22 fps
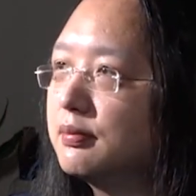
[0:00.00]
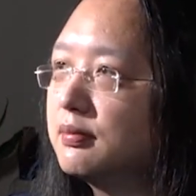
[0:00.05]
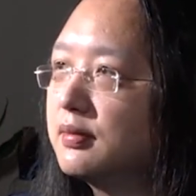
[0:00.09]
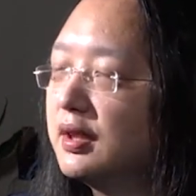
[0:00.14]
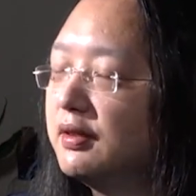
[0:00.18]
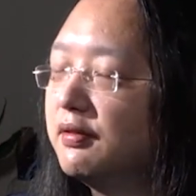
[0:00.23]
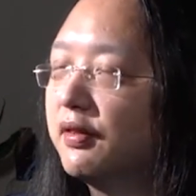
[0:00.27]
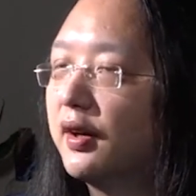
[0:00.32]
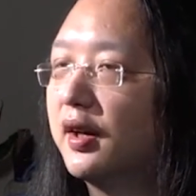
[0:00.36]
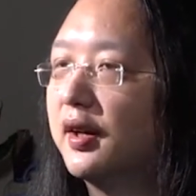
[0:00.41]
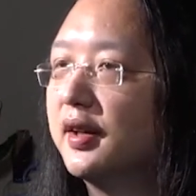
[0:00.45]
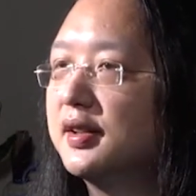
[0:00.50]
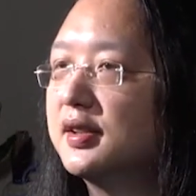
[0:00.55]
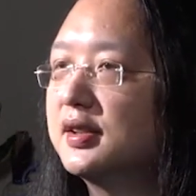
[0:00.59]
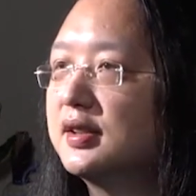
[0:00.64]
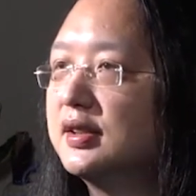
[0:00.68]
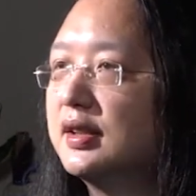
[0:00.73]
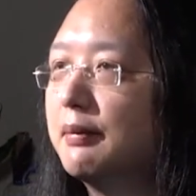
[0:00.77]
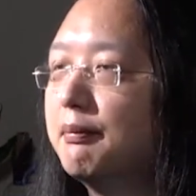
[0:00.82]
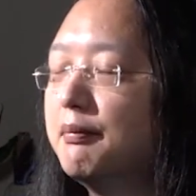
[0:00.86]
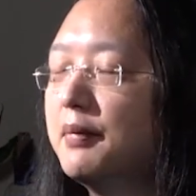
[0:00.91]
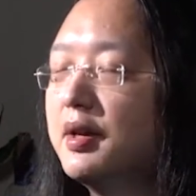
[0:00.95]
device
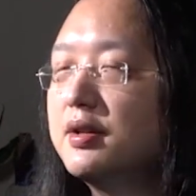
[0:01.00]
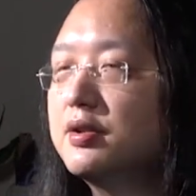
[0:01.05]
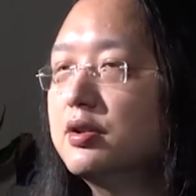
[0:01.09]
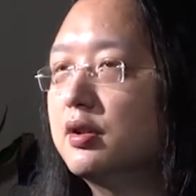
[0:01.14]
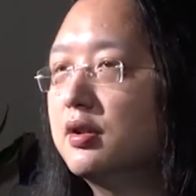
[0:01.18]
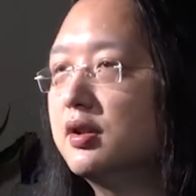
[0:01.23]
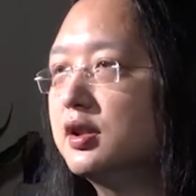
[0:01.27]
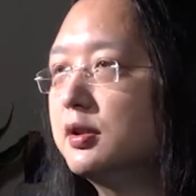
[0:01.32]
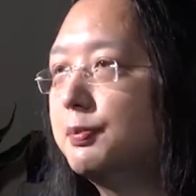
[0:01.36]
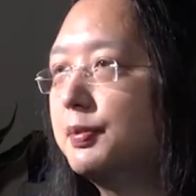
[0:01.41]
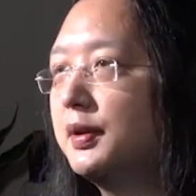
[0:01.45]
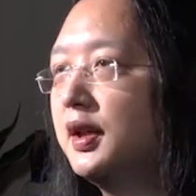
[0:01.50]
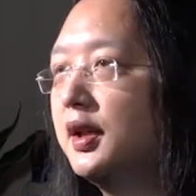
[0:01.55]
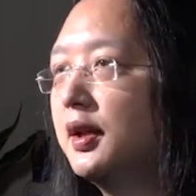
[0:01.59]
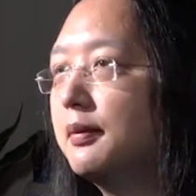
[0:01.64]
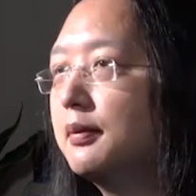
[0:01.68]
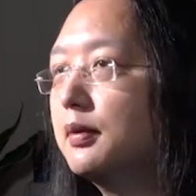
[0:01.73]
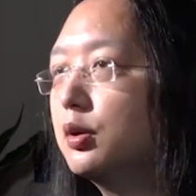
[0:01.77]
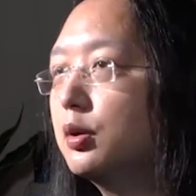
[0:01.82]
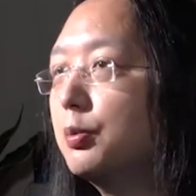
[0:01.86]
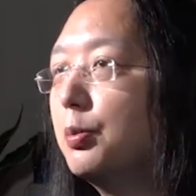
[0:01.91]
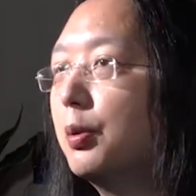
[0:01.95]
that measures
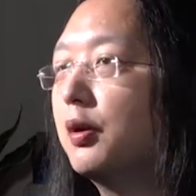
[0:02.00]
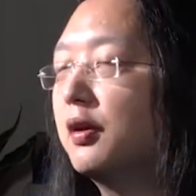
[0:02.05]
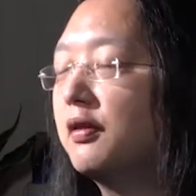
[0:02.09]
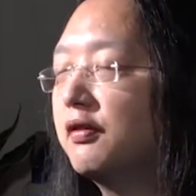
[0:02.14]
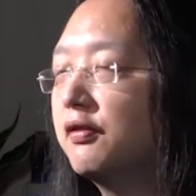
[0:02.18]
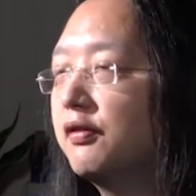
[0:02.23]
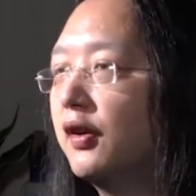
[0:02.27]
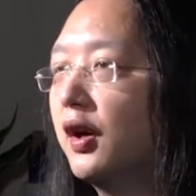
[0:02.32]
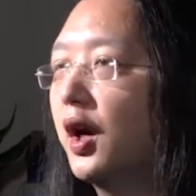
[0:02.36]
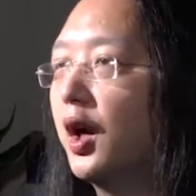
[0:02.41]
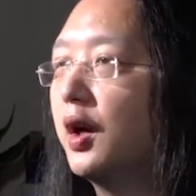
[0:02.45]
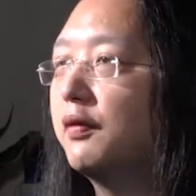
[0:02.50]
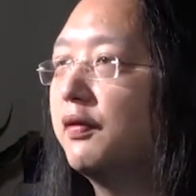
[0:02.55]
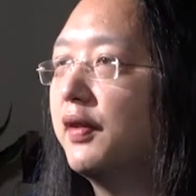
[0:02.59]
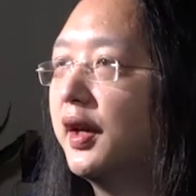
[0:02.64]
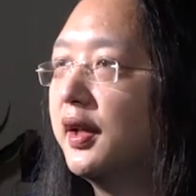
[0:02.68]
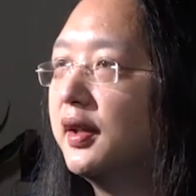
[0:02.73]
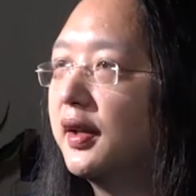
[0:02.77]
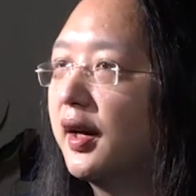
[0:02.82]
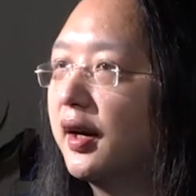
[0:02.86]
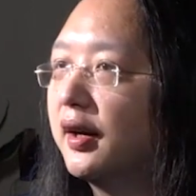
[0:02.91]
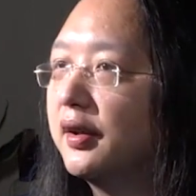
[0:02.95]
PM2.5
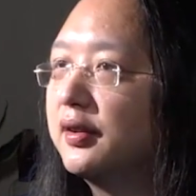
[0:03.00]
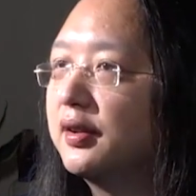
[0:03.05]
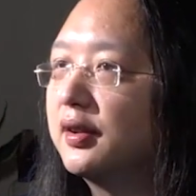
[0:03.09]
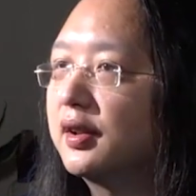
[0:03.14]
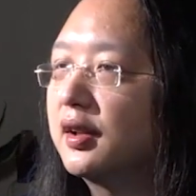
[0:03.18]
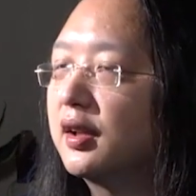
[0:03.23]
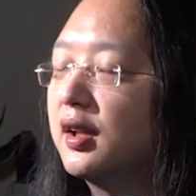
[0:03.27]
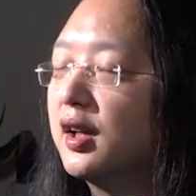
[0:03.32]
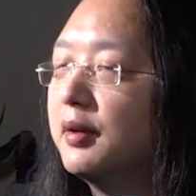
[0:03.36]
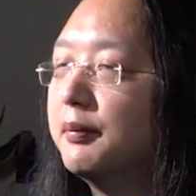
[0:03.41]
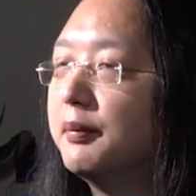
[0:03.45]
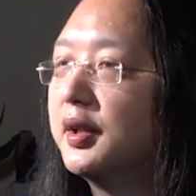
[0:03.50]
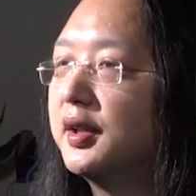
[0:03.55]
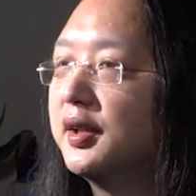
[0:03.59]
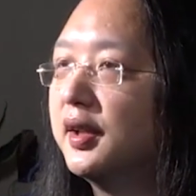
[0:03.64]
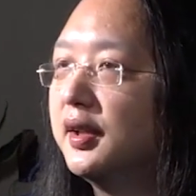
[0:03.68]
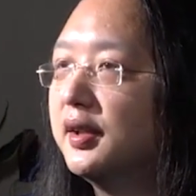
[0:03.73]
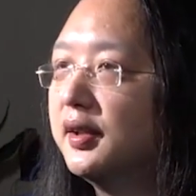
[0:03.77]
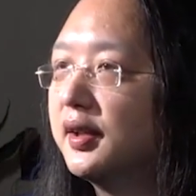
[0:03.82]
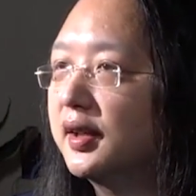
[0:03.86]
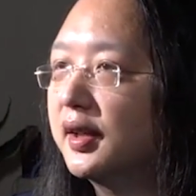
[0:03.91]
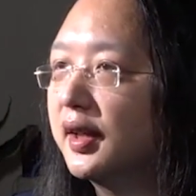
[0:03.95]
and other climate
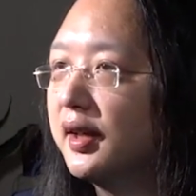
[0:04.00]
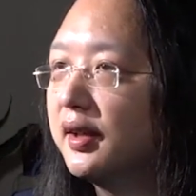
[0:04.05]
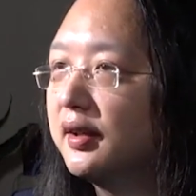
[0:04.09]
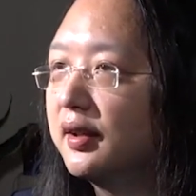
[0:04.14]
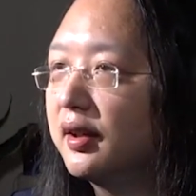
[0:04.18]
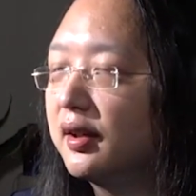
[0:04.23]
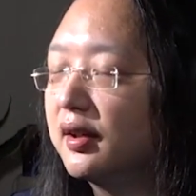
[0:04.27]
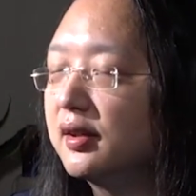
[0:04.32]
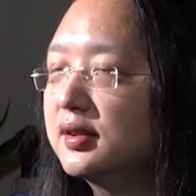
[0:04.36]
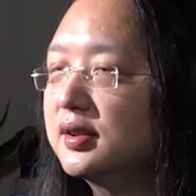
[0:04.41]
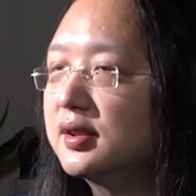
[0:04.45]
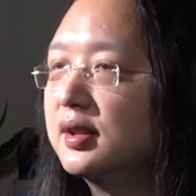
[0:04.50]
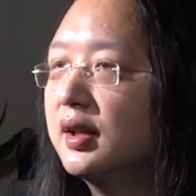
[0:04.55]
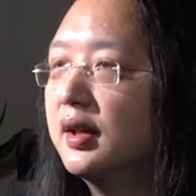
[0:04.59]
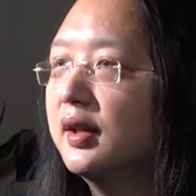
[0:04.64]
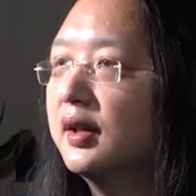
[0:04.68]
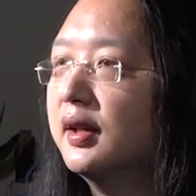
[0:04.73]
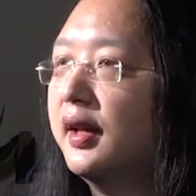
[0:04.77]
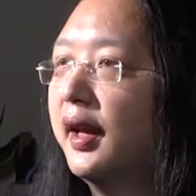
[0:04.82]
indicators